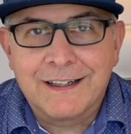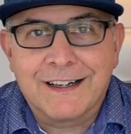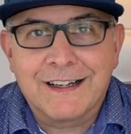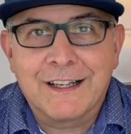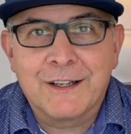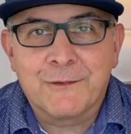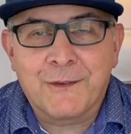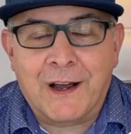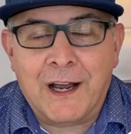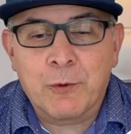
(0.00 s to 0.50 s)

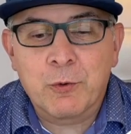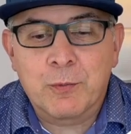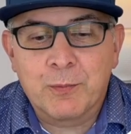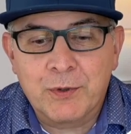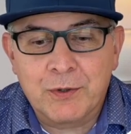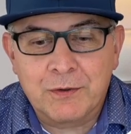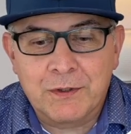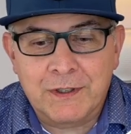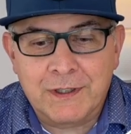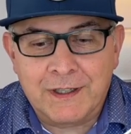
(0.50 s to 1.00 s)
If I were
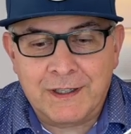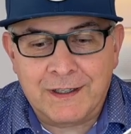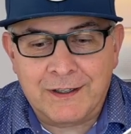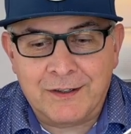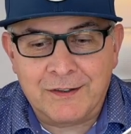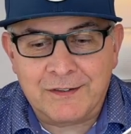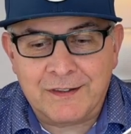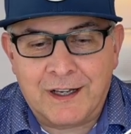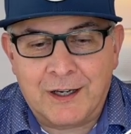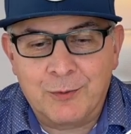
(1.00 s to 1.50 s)
building a
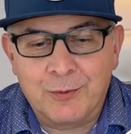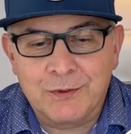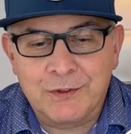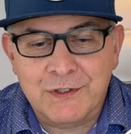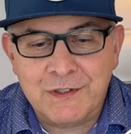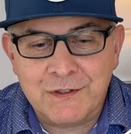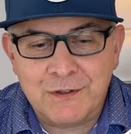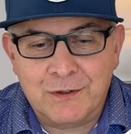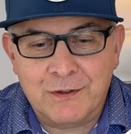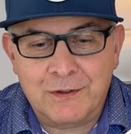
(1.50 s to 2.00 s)
house, I would
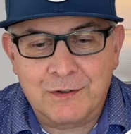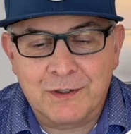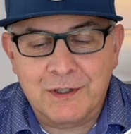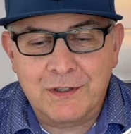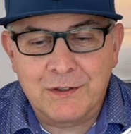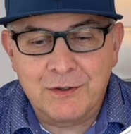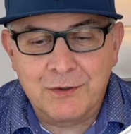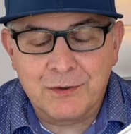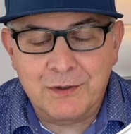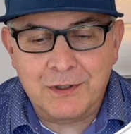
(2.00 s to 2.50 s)
certainly
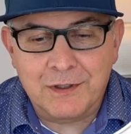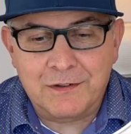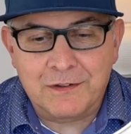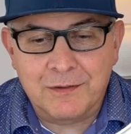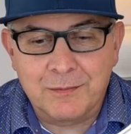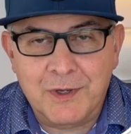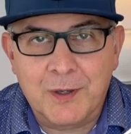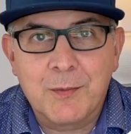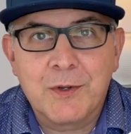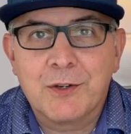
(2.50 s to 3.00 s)
do this.
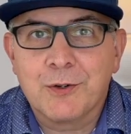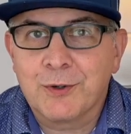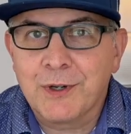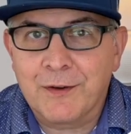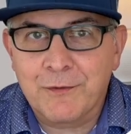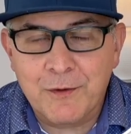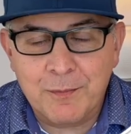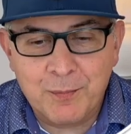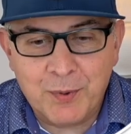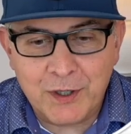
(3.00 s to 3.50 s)
And maybe you don't
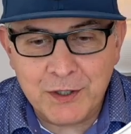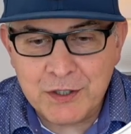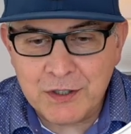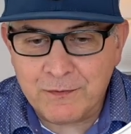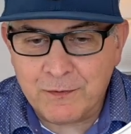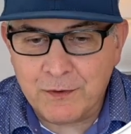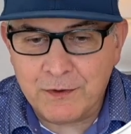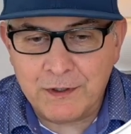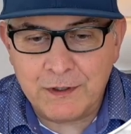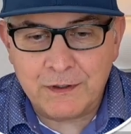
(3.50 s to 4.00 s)
have the
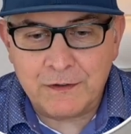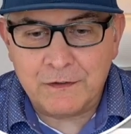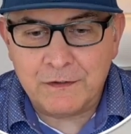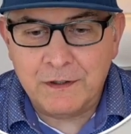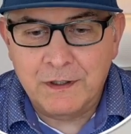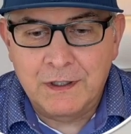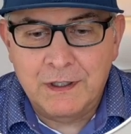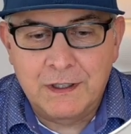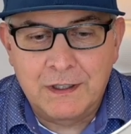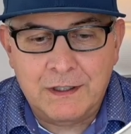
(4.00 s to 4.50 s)
budget for this
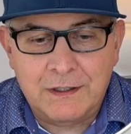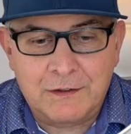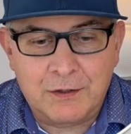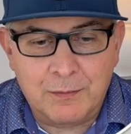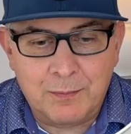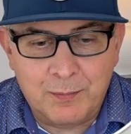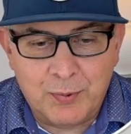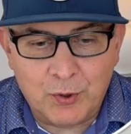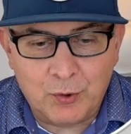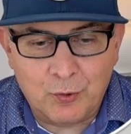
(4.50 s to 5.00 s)
to
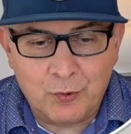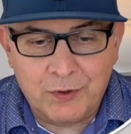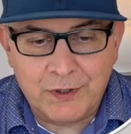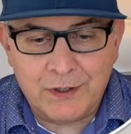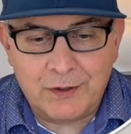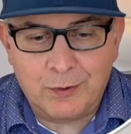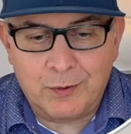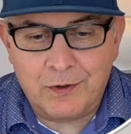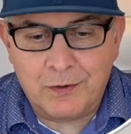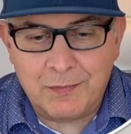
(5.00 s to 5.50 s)
build
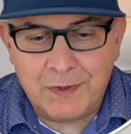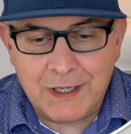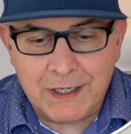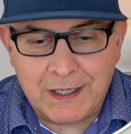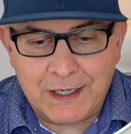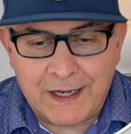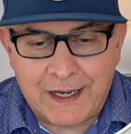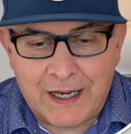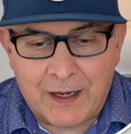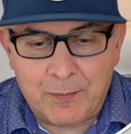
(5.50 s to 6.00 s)
it or to make
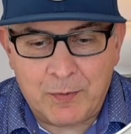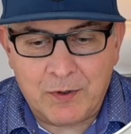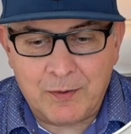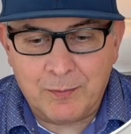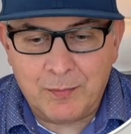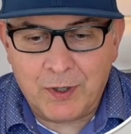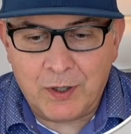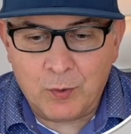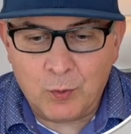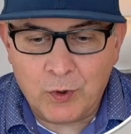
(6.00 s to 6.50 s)
it
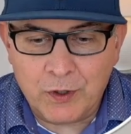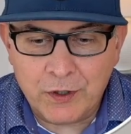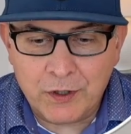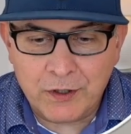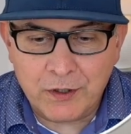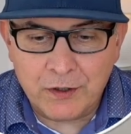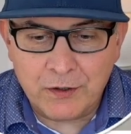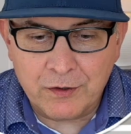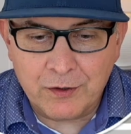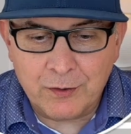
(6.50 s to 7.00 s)
happen, but what you're
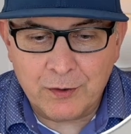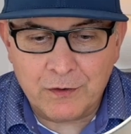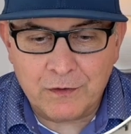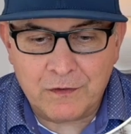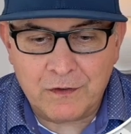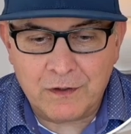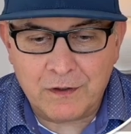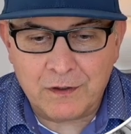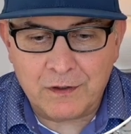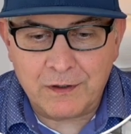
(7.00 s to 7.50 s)
going to
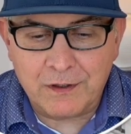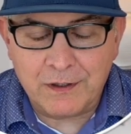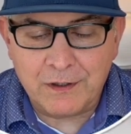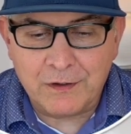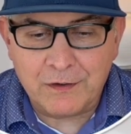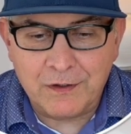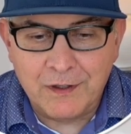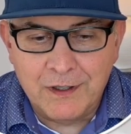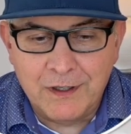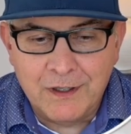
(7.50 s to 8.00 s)
notice here
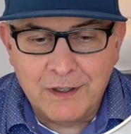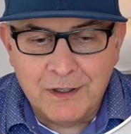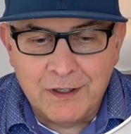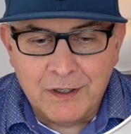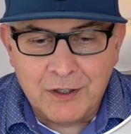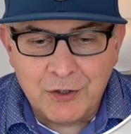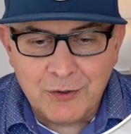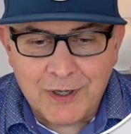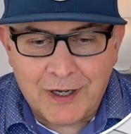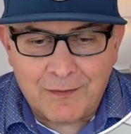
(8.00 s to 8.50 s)
is
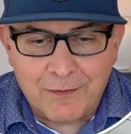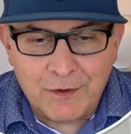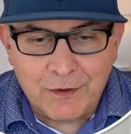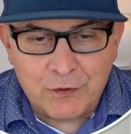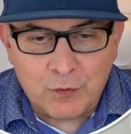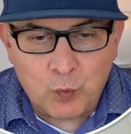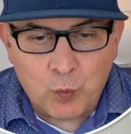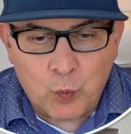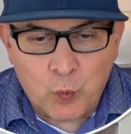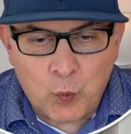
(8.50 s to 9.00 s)
you have
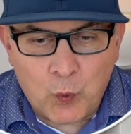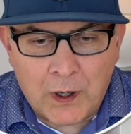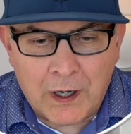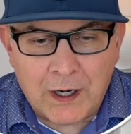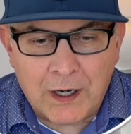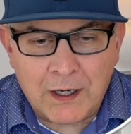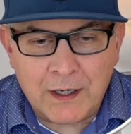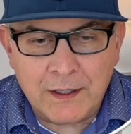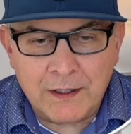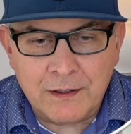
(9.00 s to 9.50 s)
this
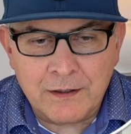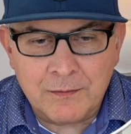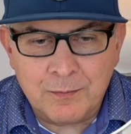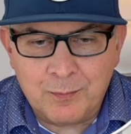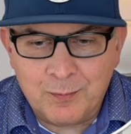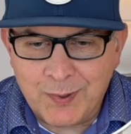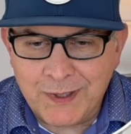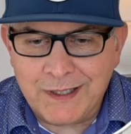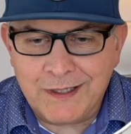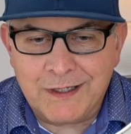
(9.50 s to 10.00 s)

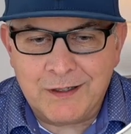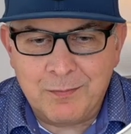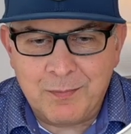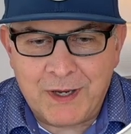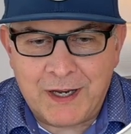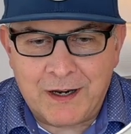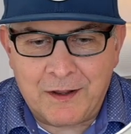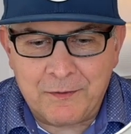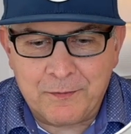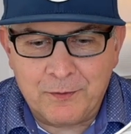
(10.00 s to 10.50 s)
wide, big
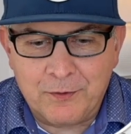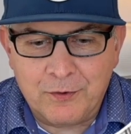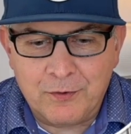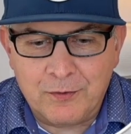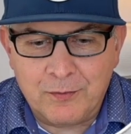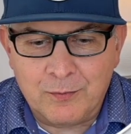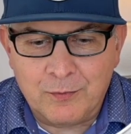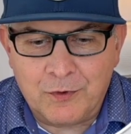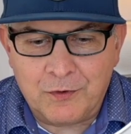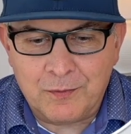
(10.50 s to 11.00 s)

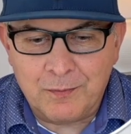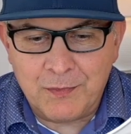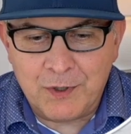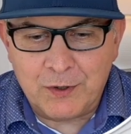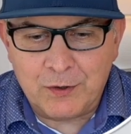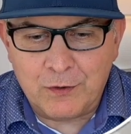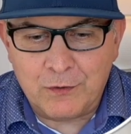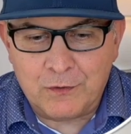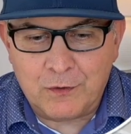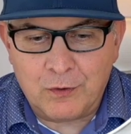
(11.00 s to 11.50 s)
bathroom with
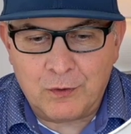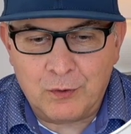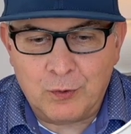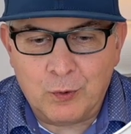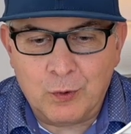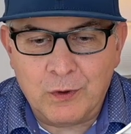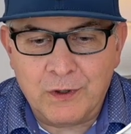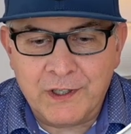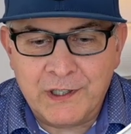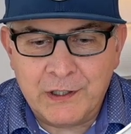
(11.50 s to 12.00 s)
mirrors
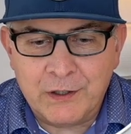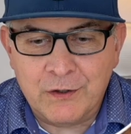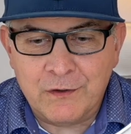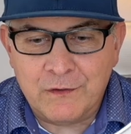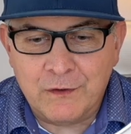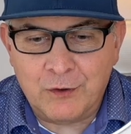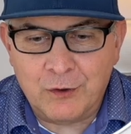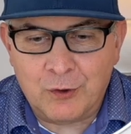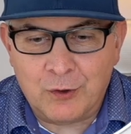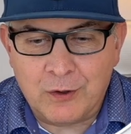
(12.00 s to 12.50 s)
galore.
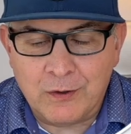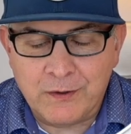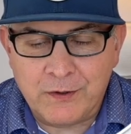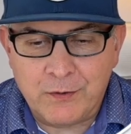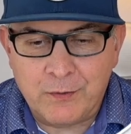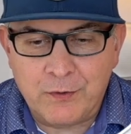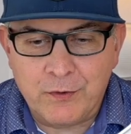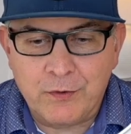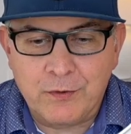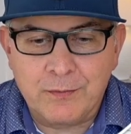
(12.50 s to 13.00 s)
Here's the
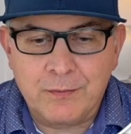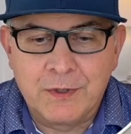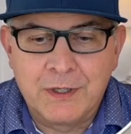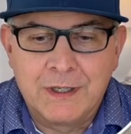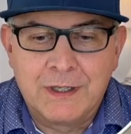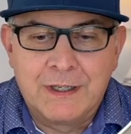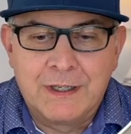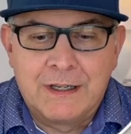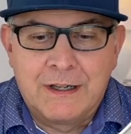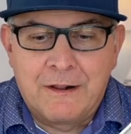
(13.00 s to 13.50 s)
laundry room.
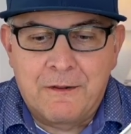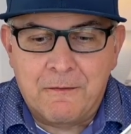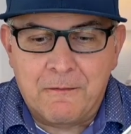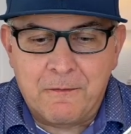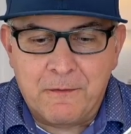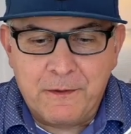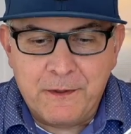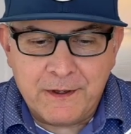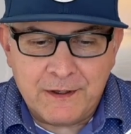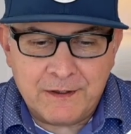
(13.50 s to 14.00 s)

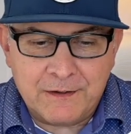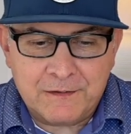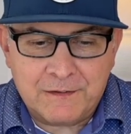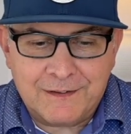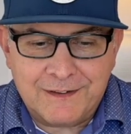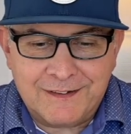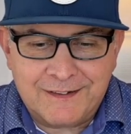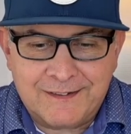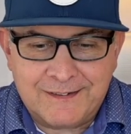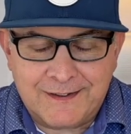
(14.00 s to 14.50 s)

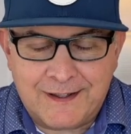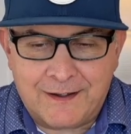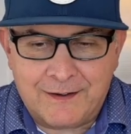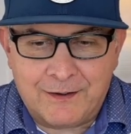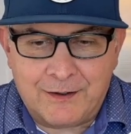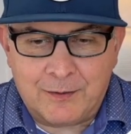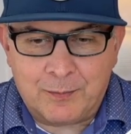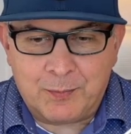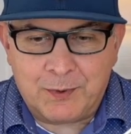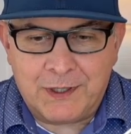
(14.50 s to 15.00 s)
This
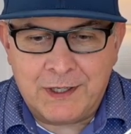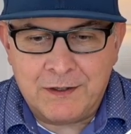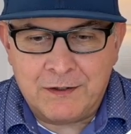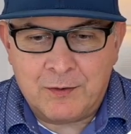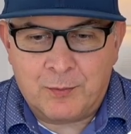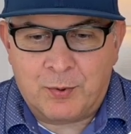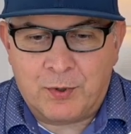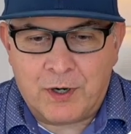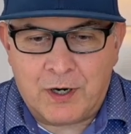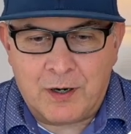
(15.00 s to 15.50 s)
setup in
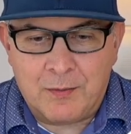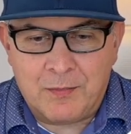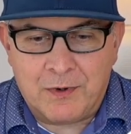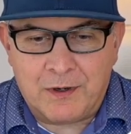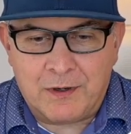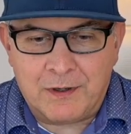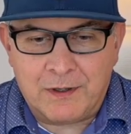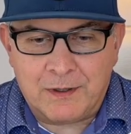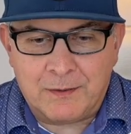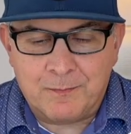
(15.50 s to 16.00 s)
the
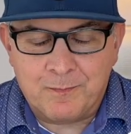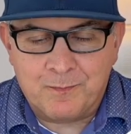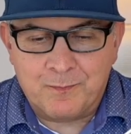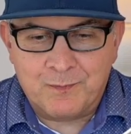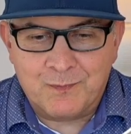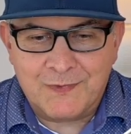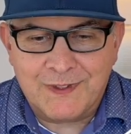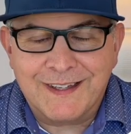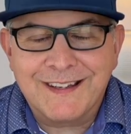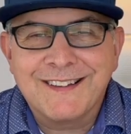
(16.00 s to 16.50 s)
primary
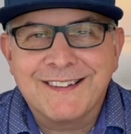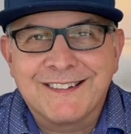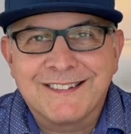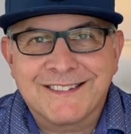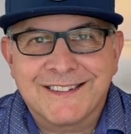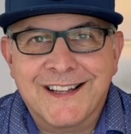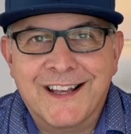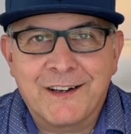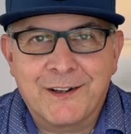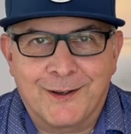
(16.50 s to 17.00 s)
is
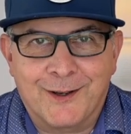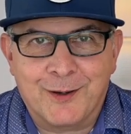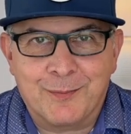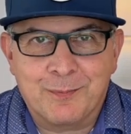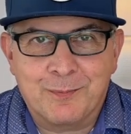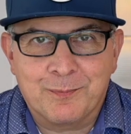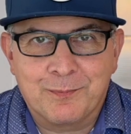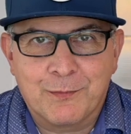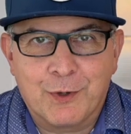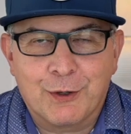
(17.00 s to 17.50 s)
set
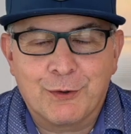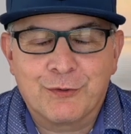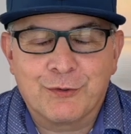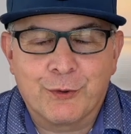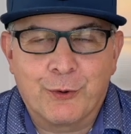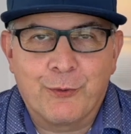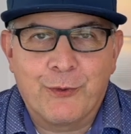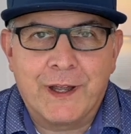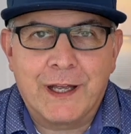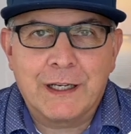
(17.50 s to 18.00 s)
up
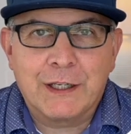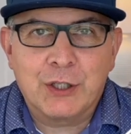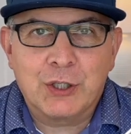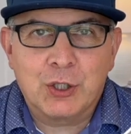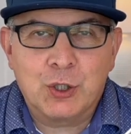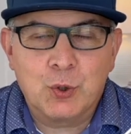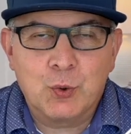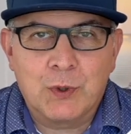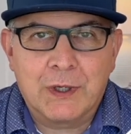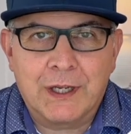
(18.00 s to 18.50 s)
so that
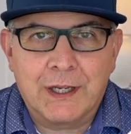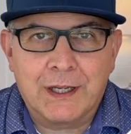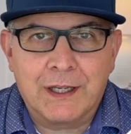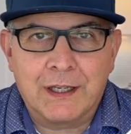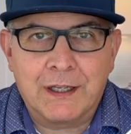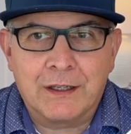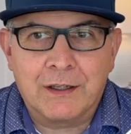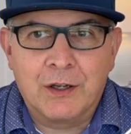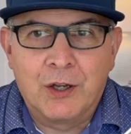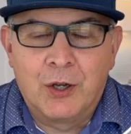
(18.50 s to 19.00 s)
you
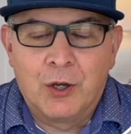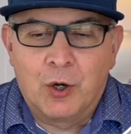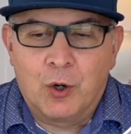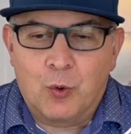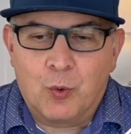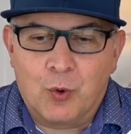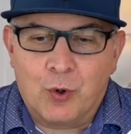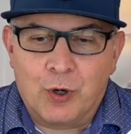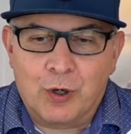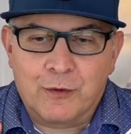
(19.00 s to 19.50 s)
can
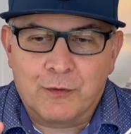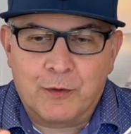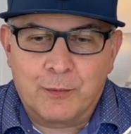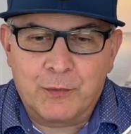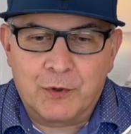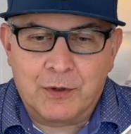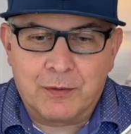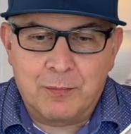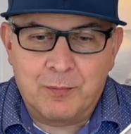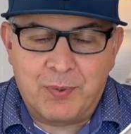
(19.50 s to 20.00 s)
walk
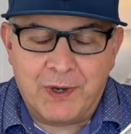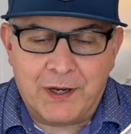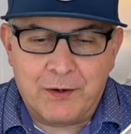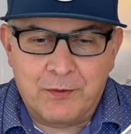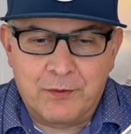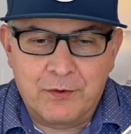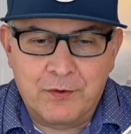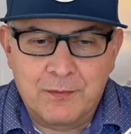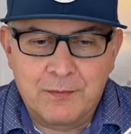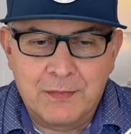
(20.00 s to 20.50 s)
from your
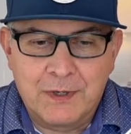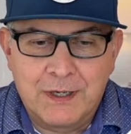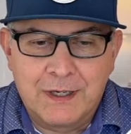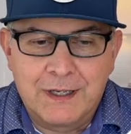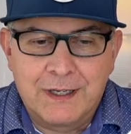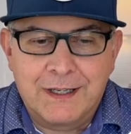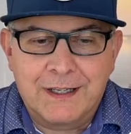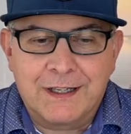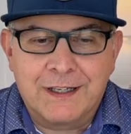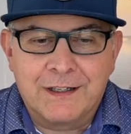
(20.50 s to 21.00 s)
bedroom
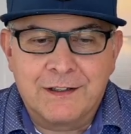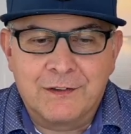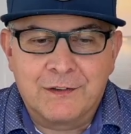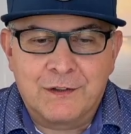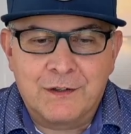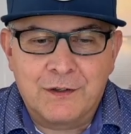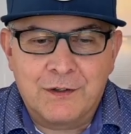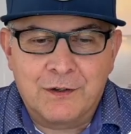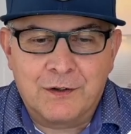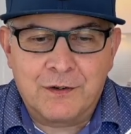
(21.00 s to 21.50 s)

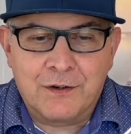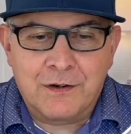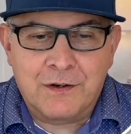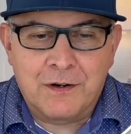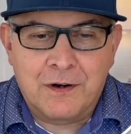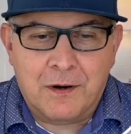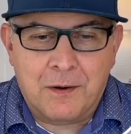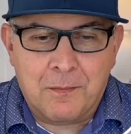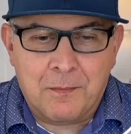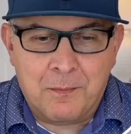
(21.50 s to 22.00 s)
into
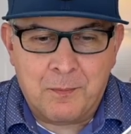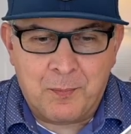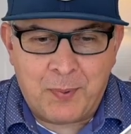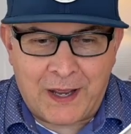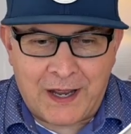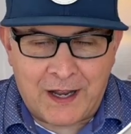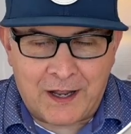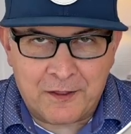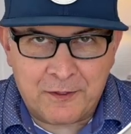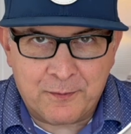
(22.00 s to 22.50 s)
your
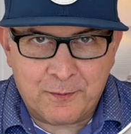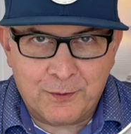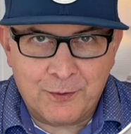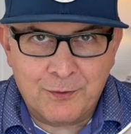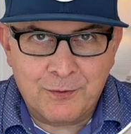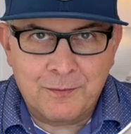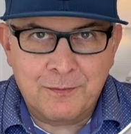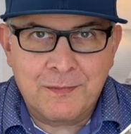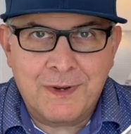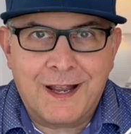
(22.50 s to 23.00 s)

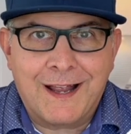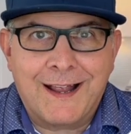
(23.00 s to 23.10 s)
bathroom